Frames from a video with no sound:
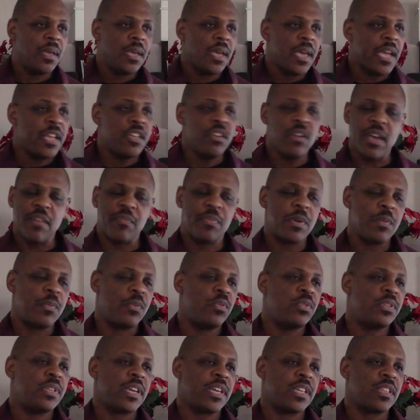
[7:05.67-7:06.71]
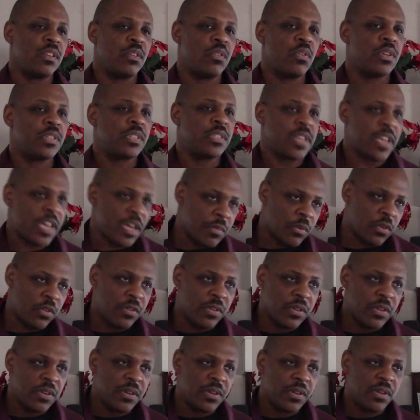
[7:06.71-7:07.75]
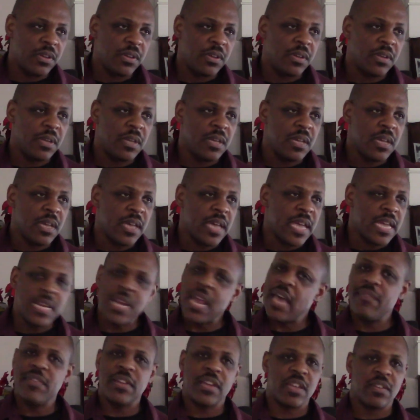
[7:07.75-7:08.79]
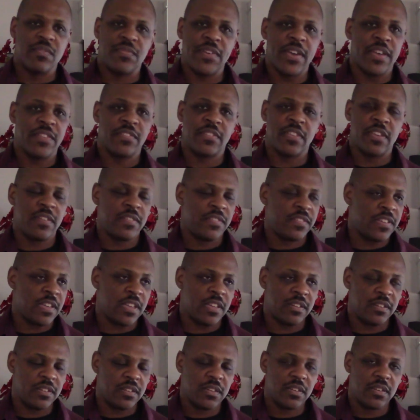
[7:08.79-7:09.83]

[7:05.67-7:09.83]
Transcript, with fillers: And you have people who take the Lord's table and never confess they sin.